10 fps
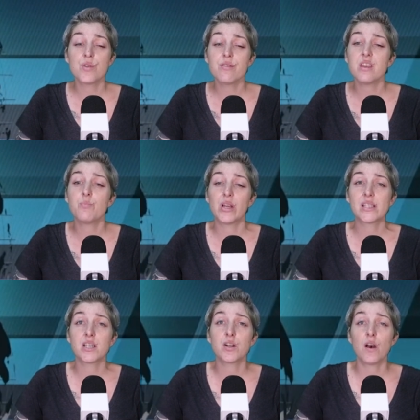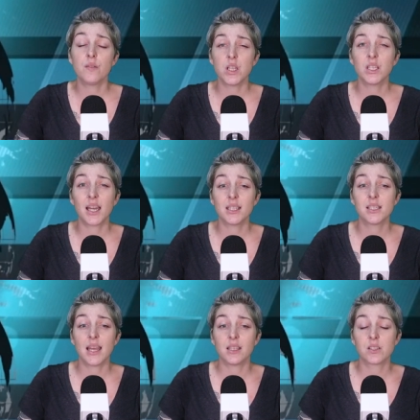with the President of the United
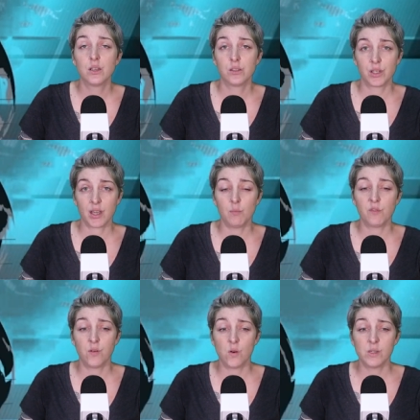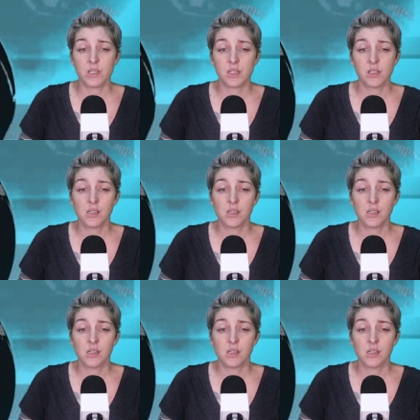States to come forward.